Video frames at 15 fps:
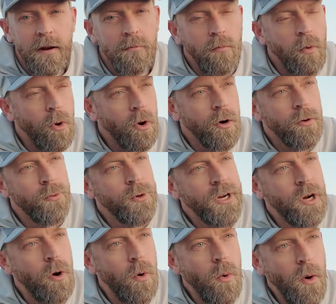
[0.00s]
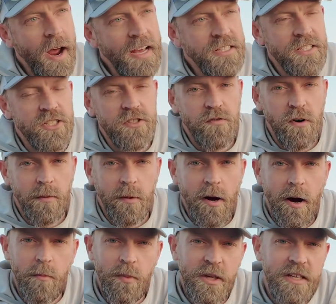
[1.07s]
and more requests from
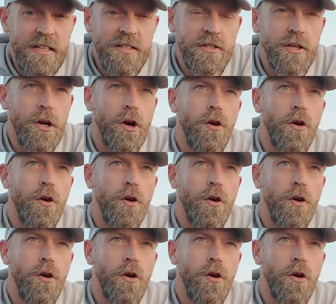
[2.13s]
companies